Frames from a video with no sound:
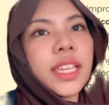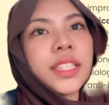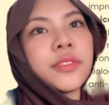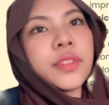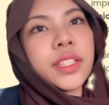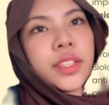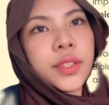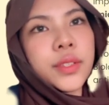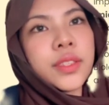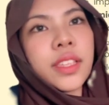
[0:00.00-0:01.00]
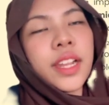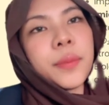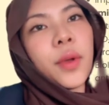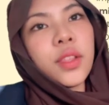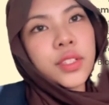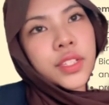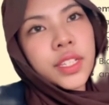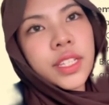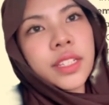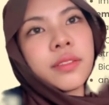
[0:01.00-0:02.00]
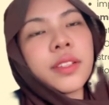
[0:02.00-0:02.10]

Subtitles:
It reduces air pollution,